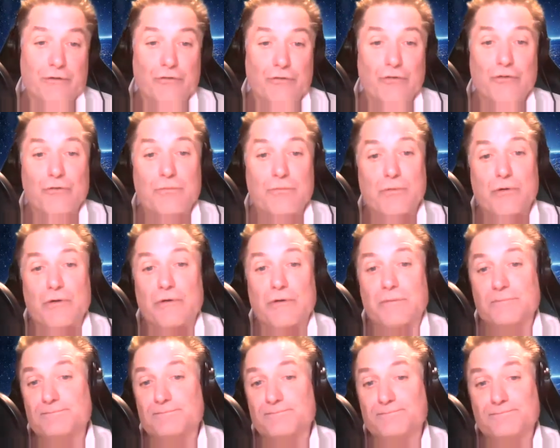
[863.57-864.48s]
group or
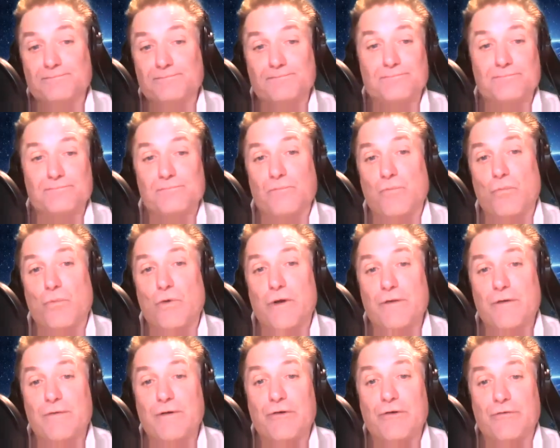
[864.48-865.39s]

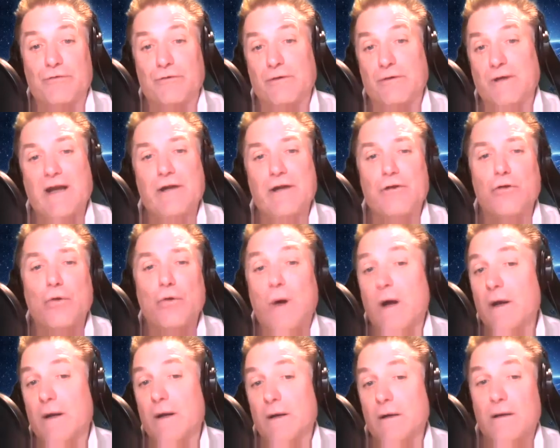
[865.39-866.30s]
whatever else. And I knew
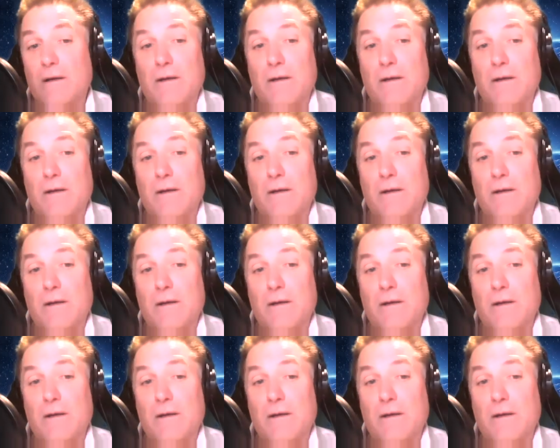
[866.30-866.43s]
I